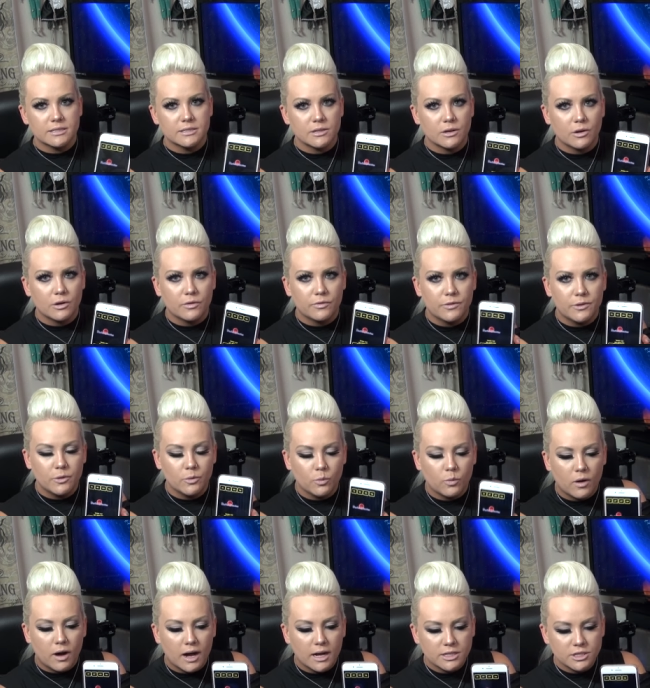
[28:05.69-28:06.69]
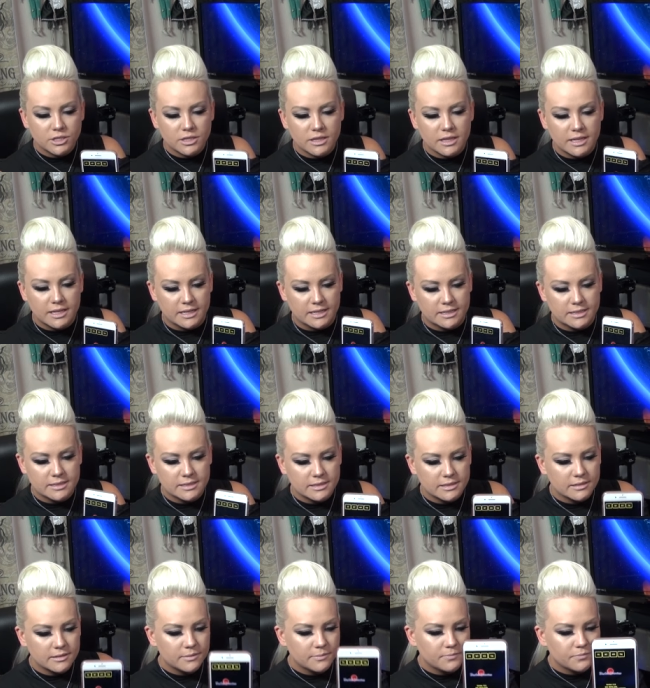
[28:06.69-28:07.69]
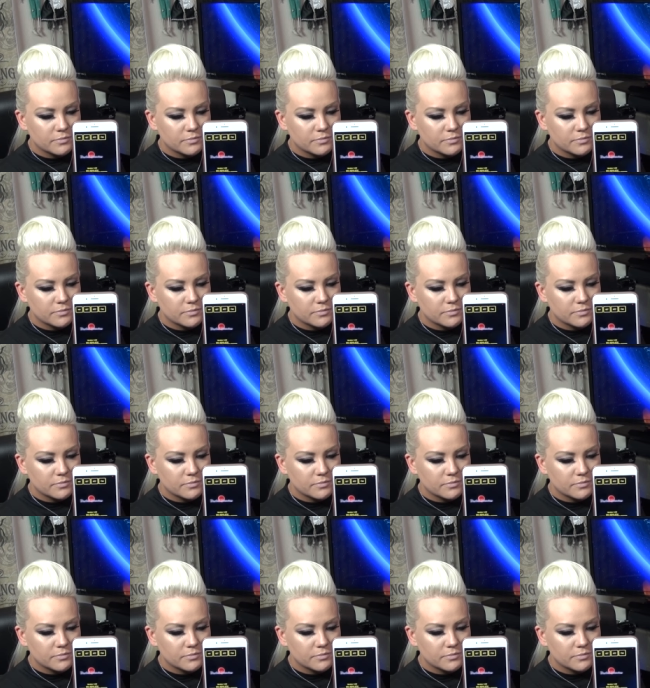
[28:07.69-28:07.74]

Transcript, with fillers: So if you watch this,